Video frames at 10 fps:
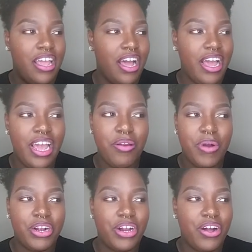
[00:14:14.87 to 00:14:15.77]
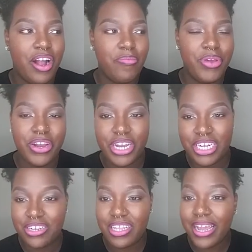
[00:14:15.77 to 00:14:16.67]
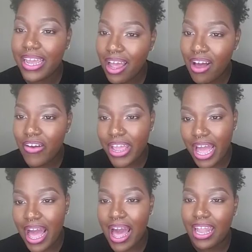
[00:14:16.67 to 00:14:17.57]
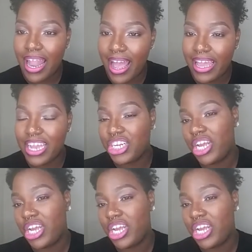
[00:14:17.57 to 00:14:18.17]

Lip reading: I handed my girl her mirror, and she's like, yo, yeah, I like it.